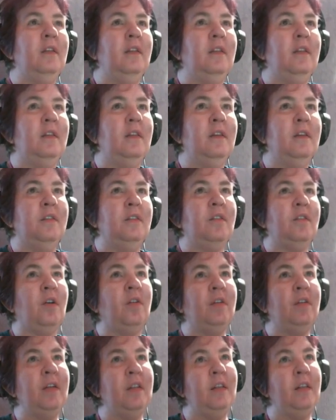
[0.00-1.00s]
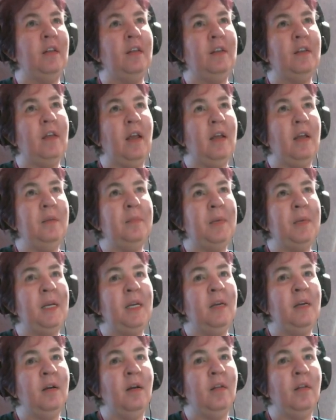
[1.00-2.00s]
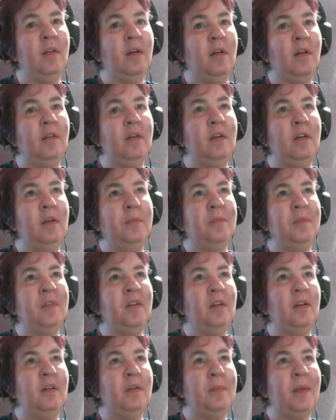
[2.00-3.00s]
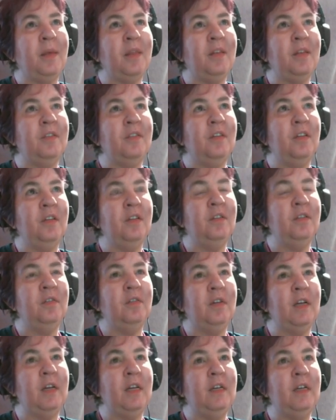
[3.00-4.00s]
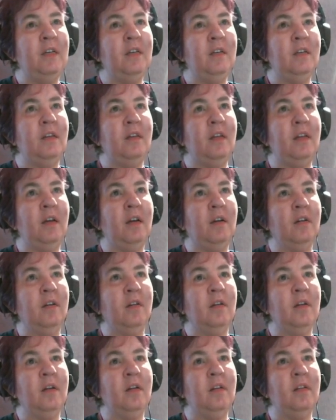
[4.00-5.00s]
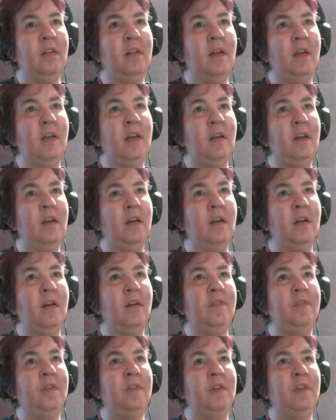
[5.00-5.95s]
there's only these A and B are the only cubes, the only methods that you need. If you